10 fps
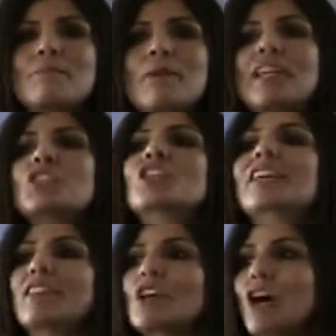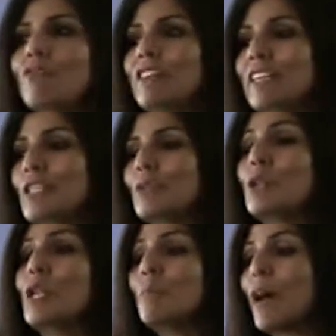managing the conflict. So it's
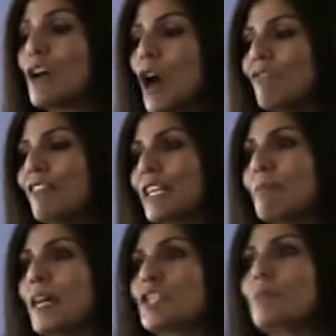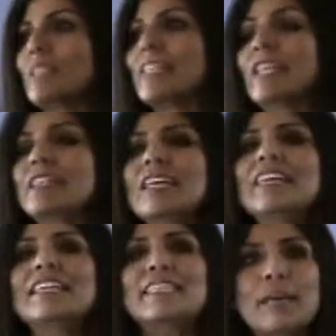all about conflict management and
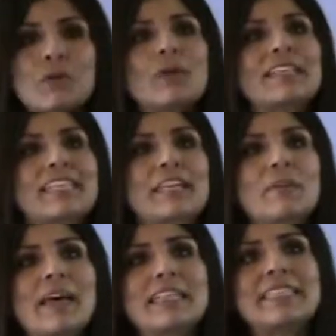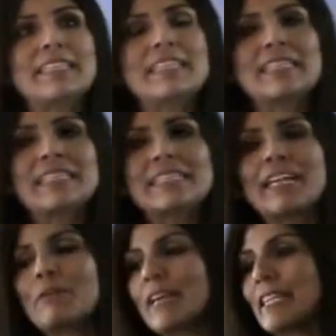separating the Palestinians and
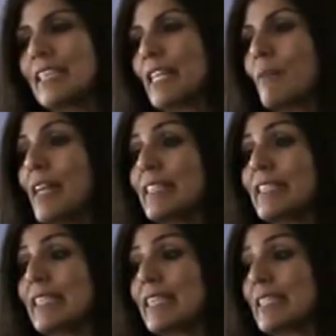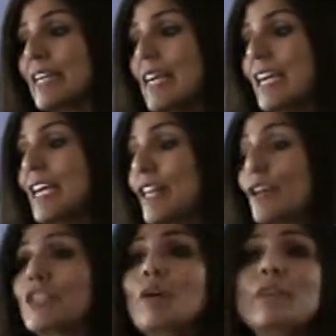segregating the Palestinians. There
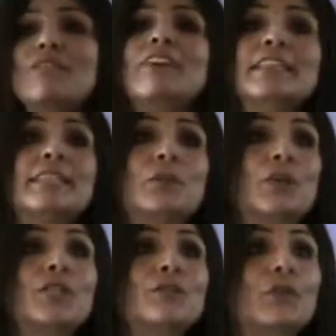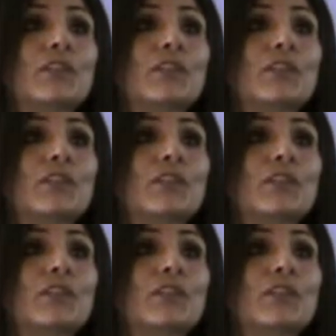are so many fancy words for